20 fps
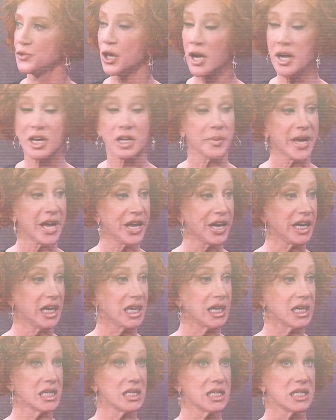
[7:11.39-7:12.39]
talk about
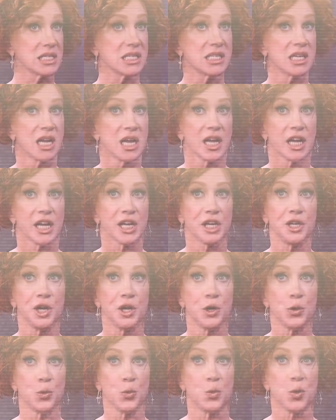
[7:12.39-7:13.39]
it is, you
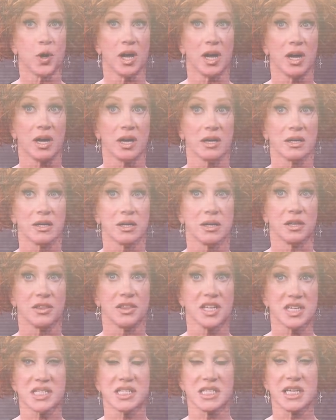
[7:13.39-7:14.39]
know,
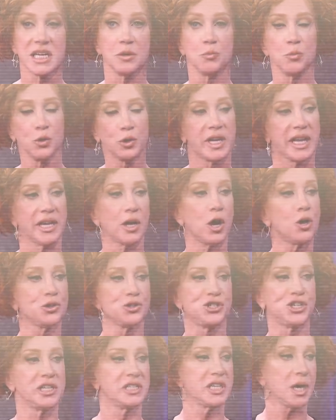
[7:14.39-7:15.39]
this thing will get all
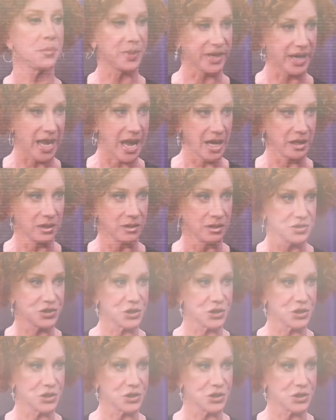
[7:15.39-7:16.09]
ginned up again.